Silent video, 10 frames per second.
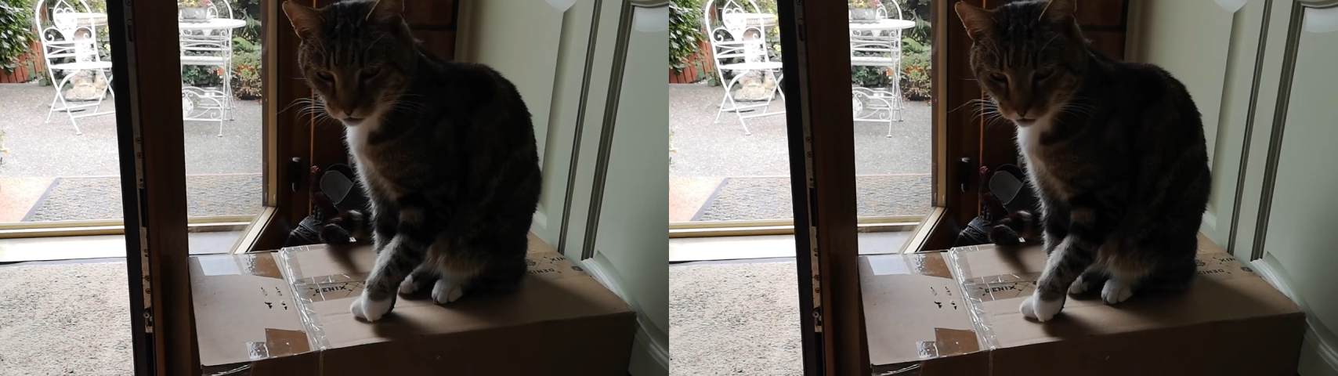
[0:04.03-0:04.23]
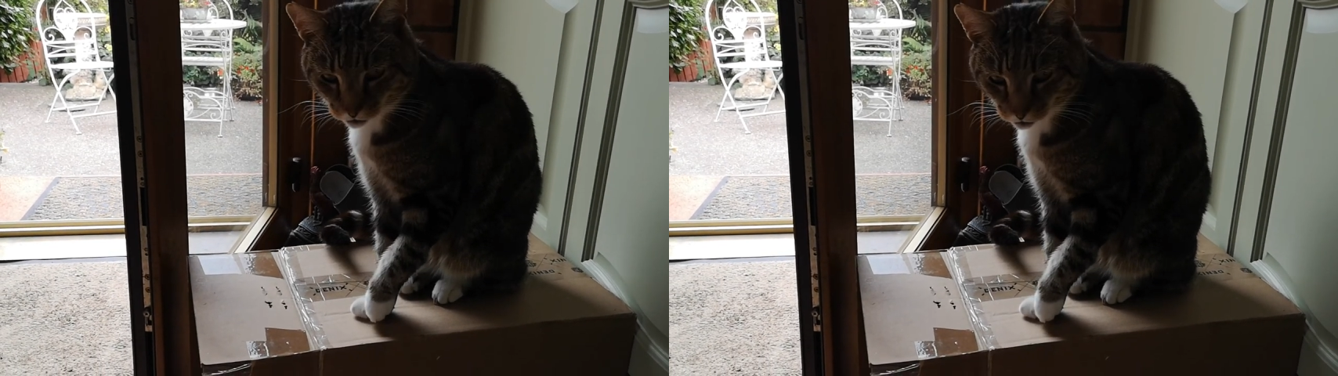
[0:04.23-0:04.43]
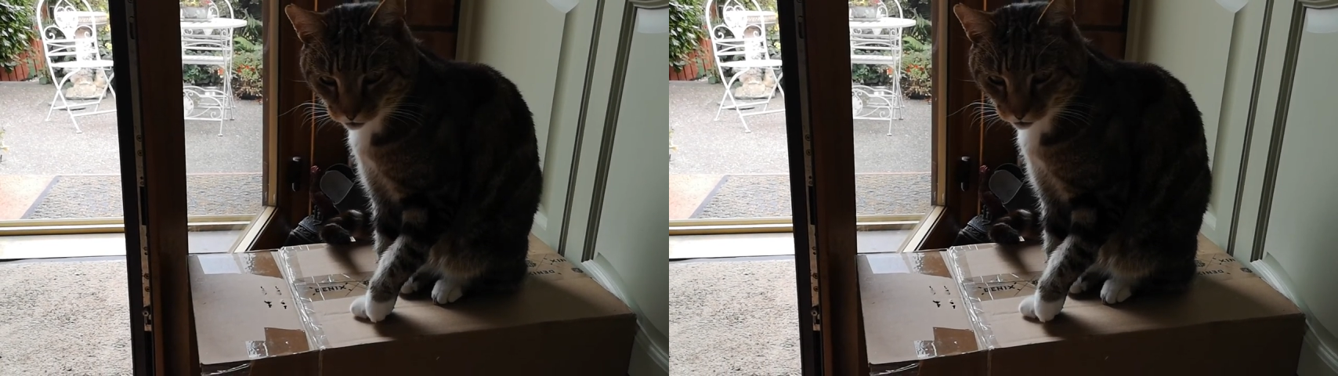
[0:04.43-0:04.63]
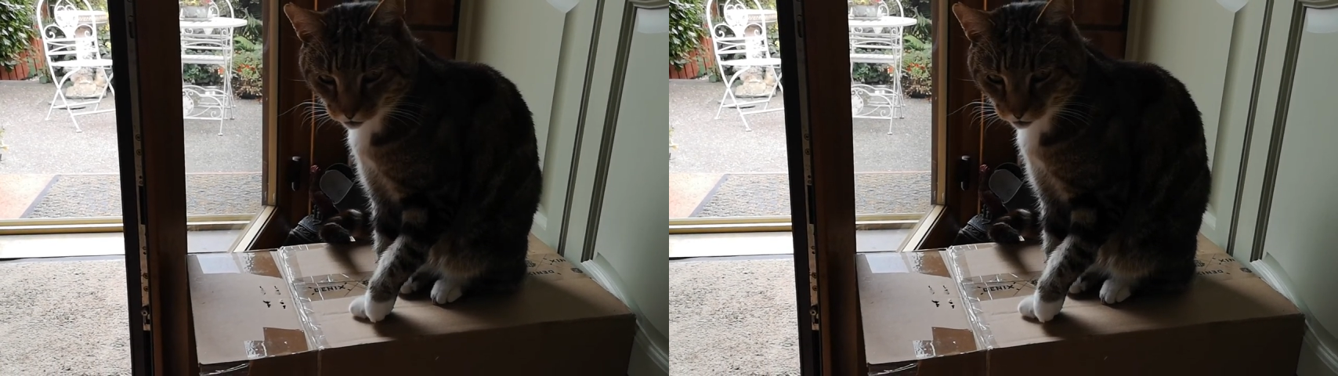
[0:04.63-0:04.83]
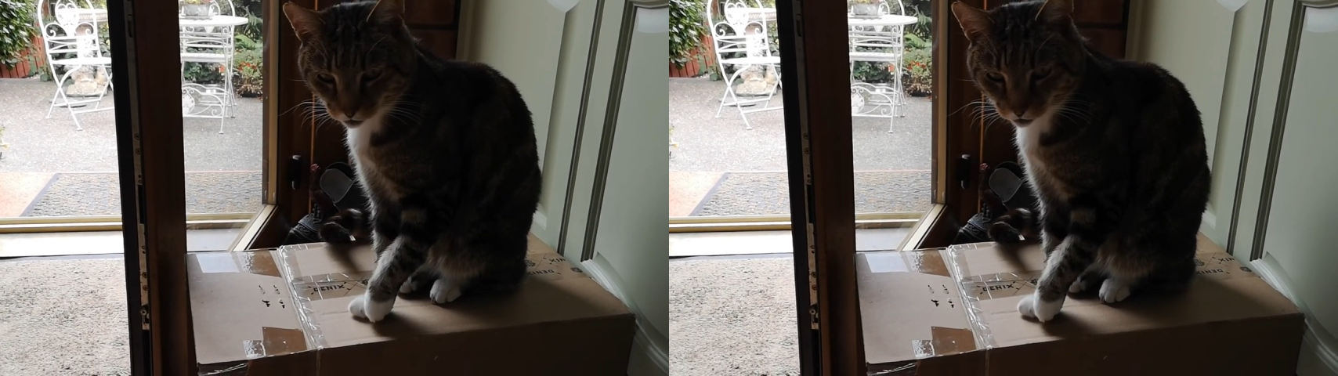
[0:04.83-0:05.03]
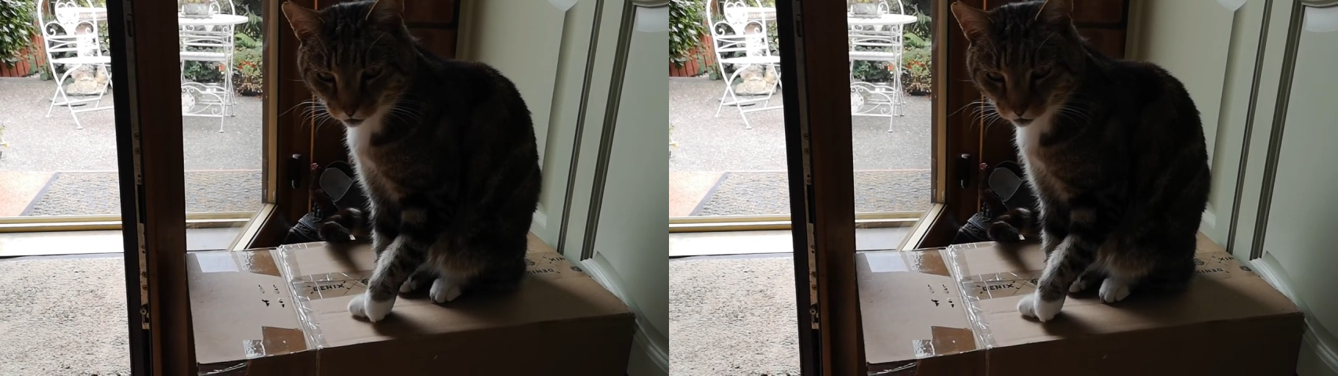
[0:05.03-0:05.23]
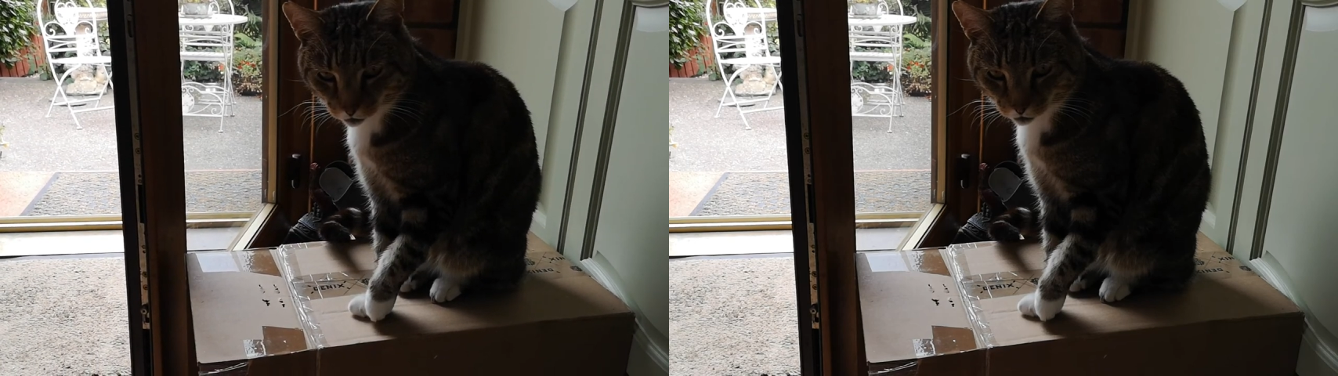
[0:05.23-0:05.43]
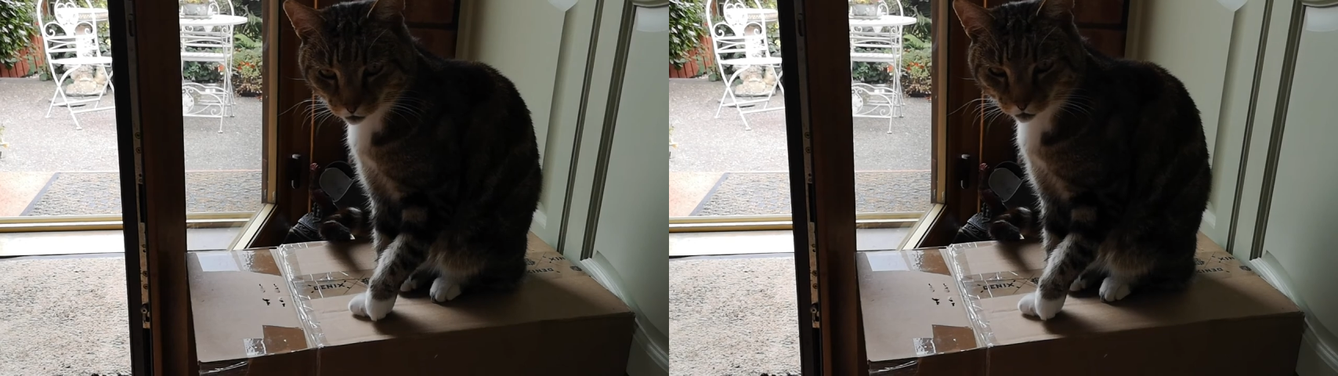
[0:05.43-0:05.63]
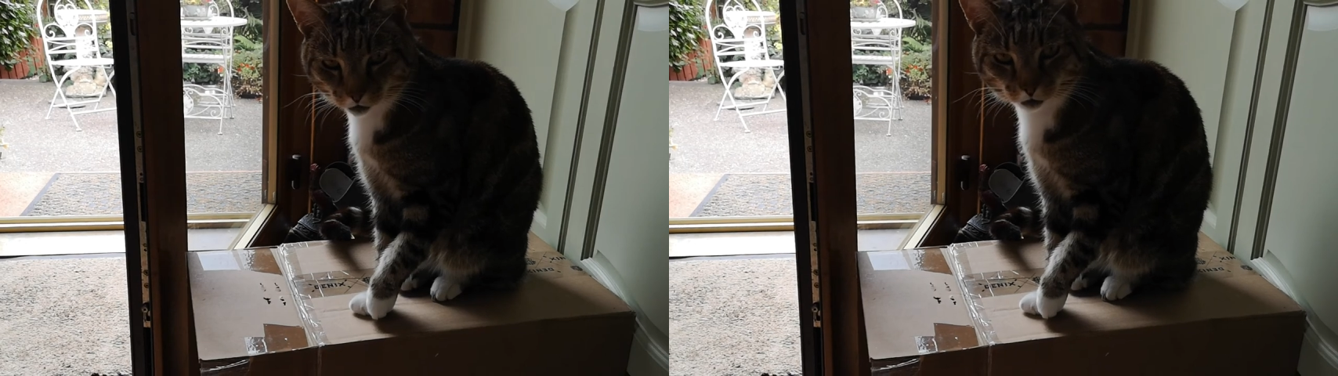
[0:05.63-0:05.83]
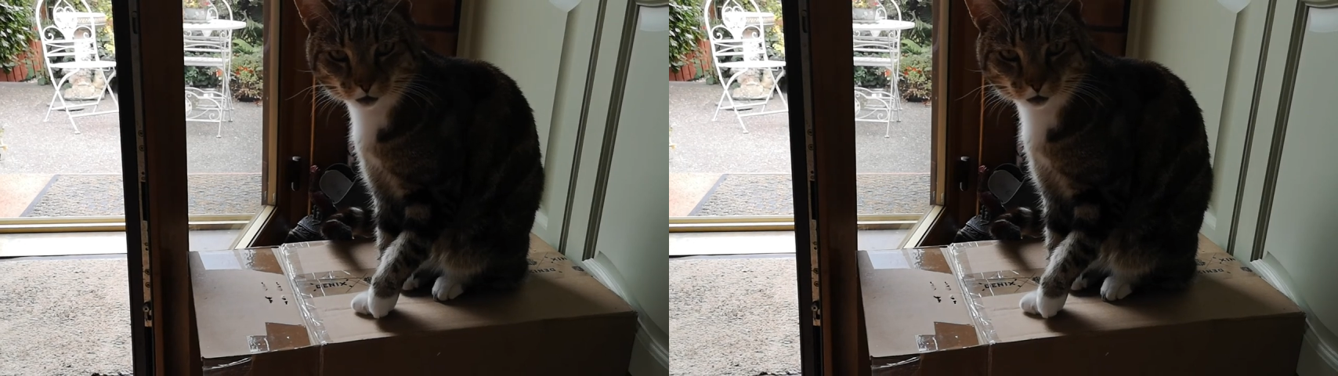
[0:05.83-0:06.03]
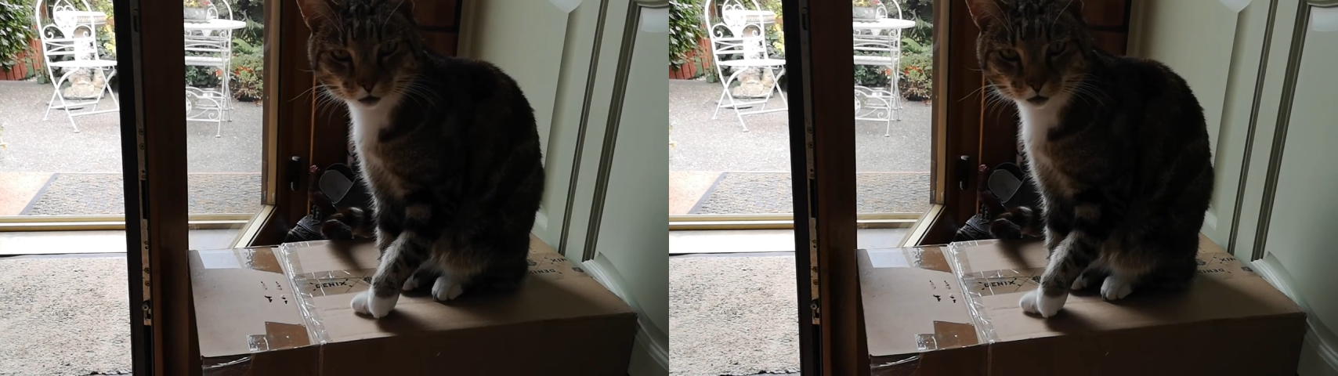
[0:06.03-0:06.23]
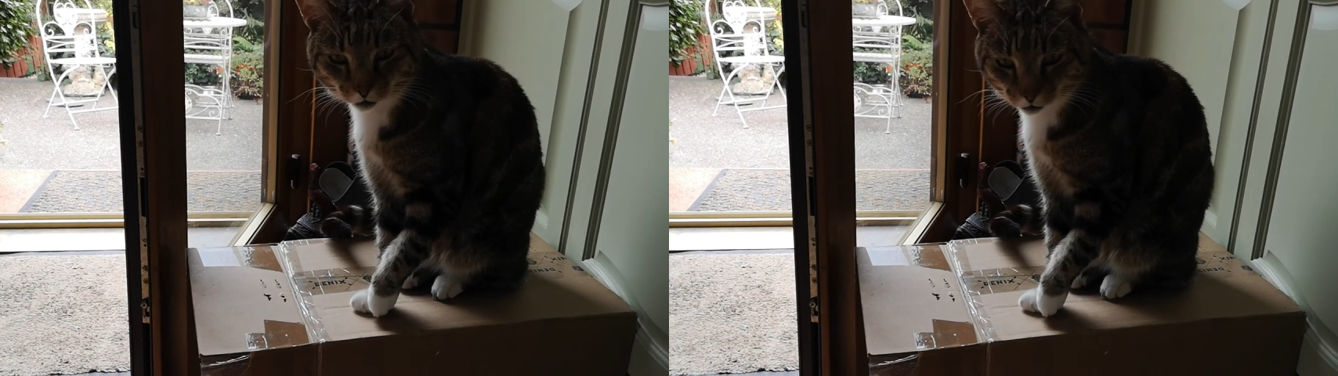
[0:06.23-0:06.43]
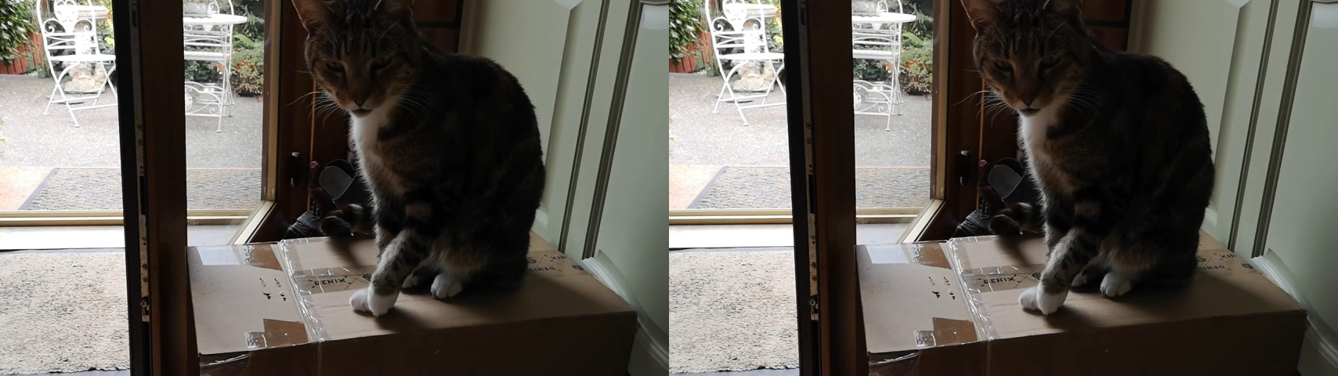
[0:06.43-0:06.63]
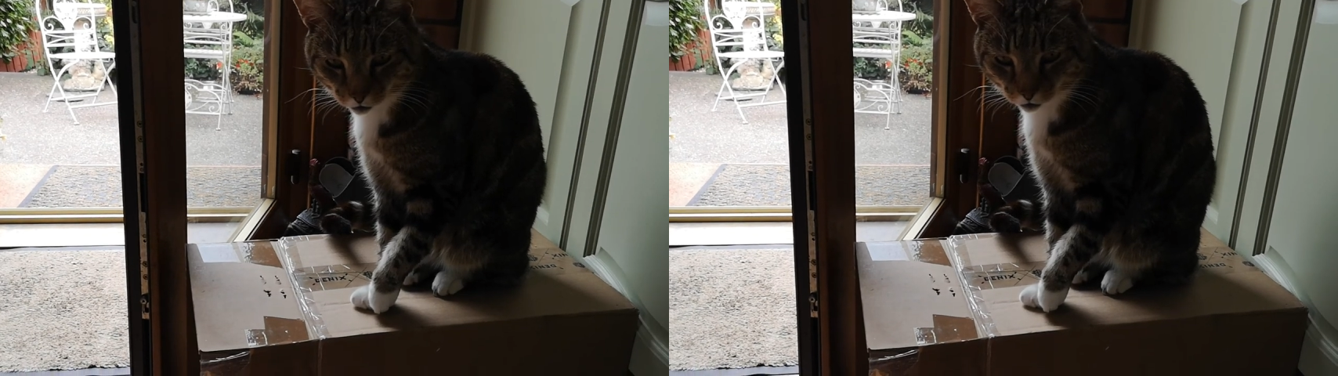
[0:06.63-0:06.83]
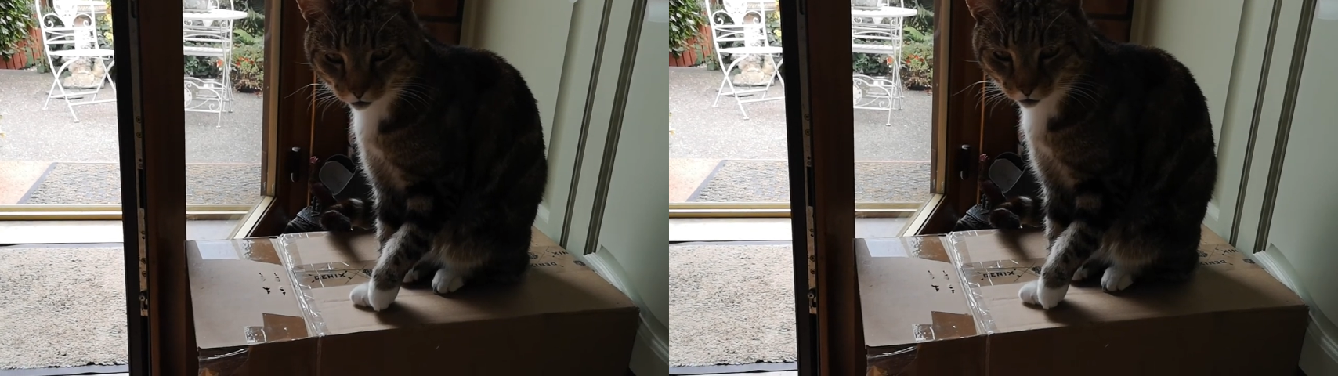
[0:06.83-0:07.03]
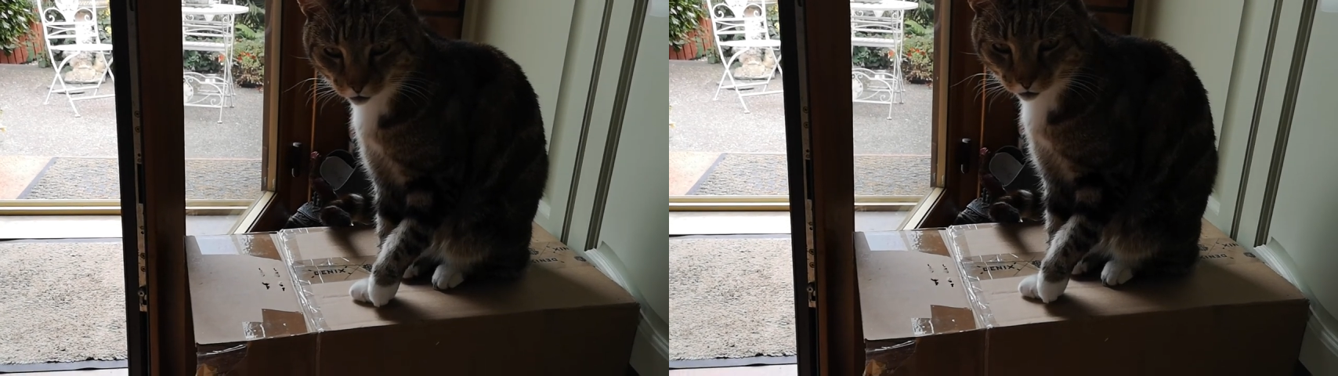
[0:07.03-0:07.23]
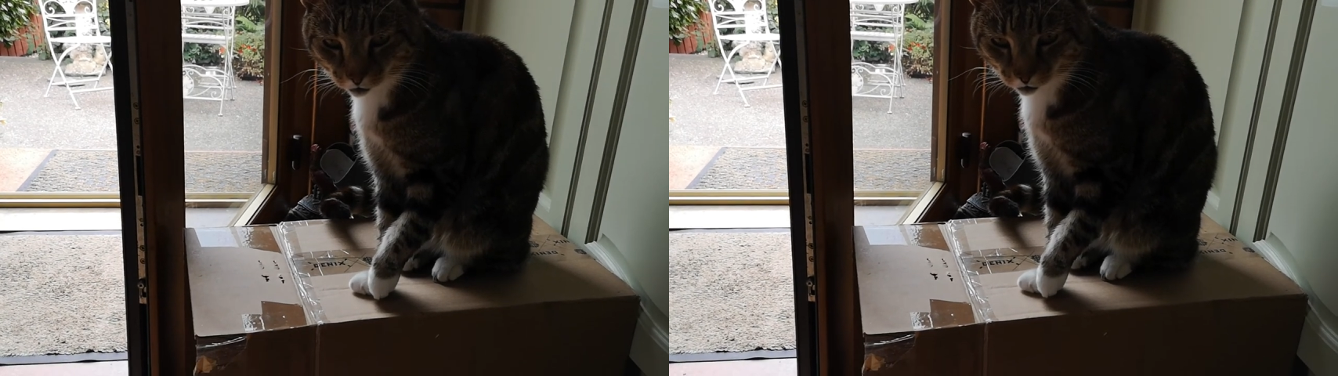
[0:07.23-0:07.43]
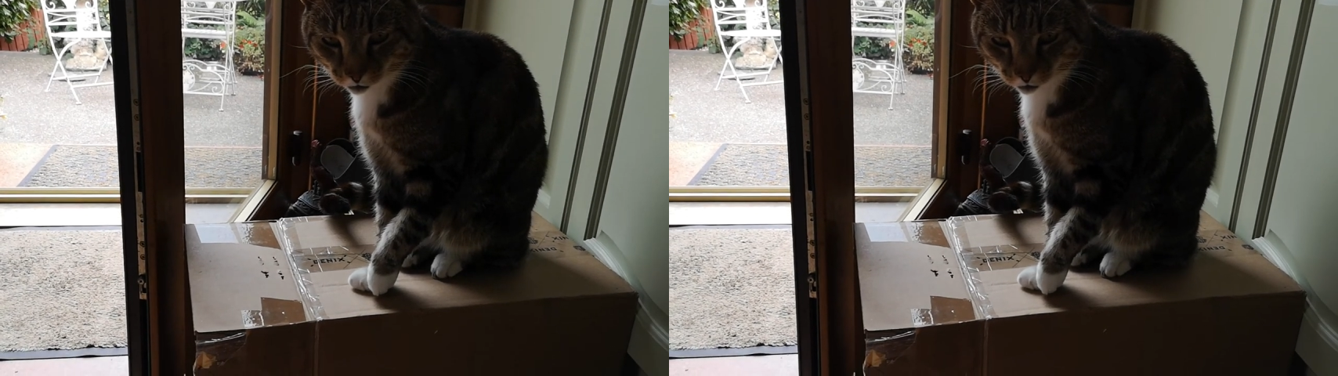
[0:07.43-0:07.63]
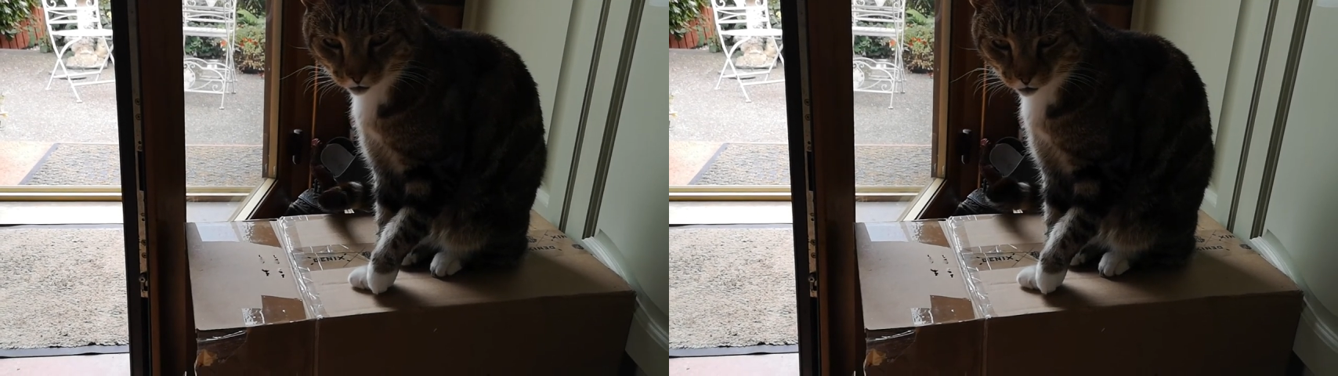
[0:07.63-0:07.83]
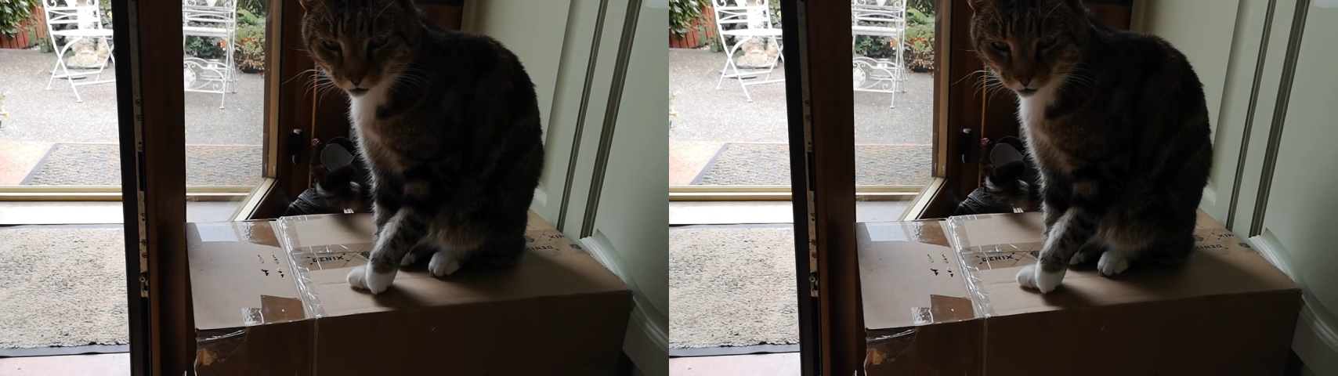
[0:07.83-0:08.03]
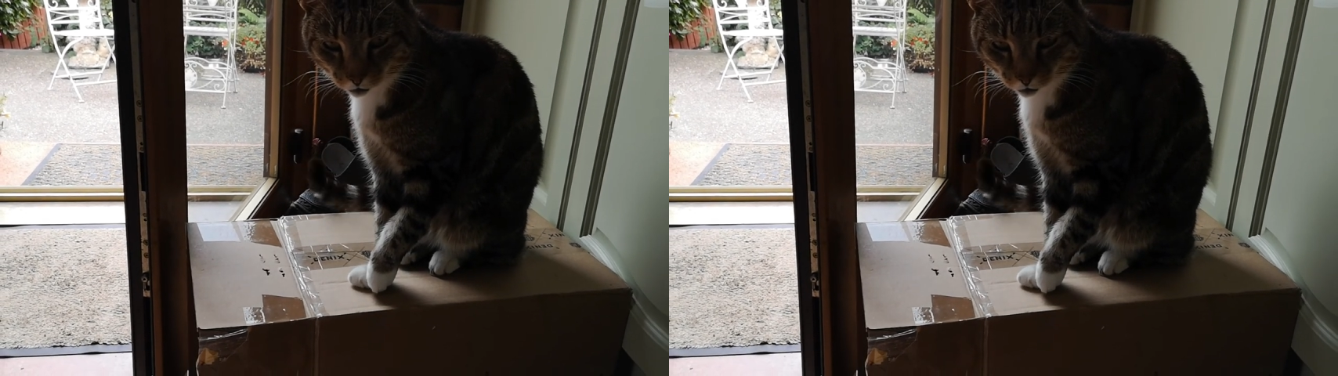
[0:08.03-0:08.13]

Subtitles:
No face is visible, so there are no lips to read.